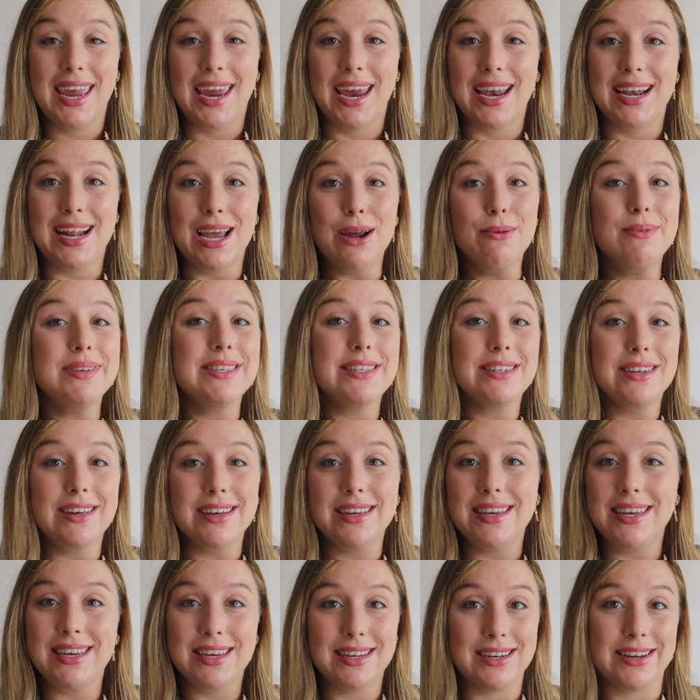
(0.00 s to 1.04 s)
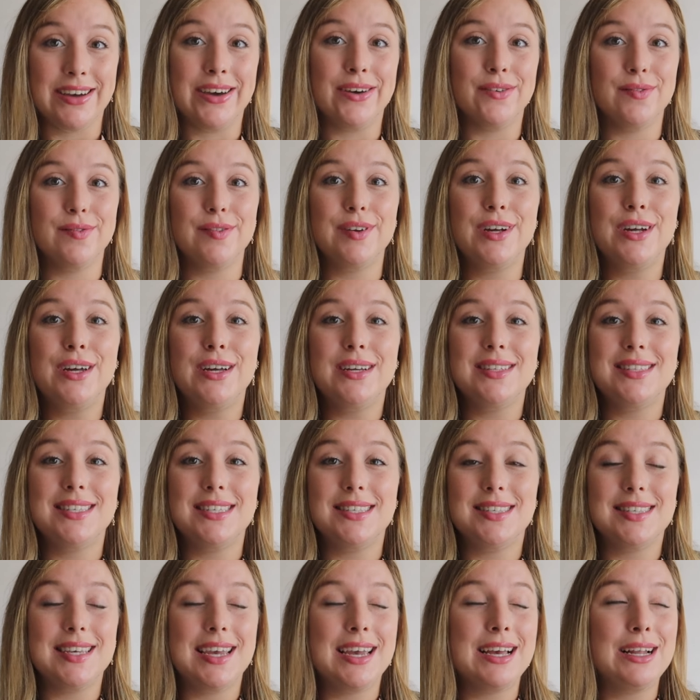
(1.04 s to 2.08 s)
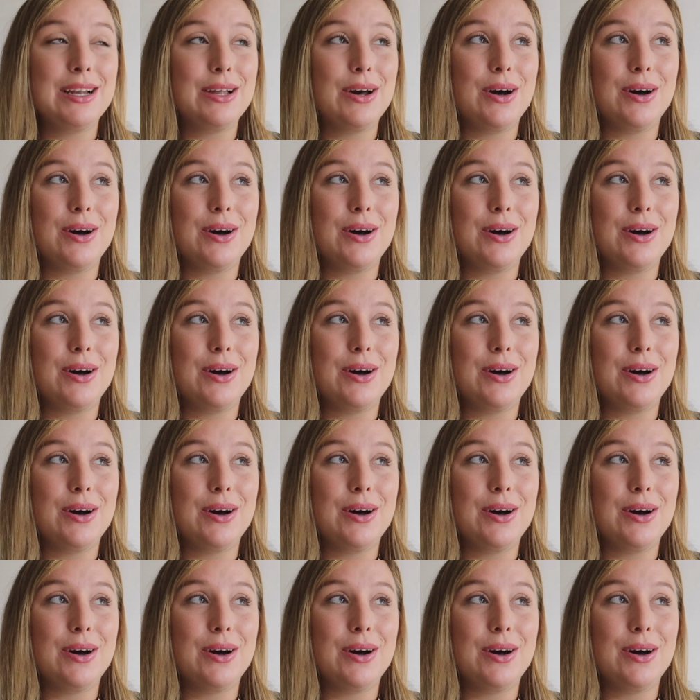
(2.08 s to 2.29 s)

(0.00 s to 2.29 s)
and I was lucky enough to sail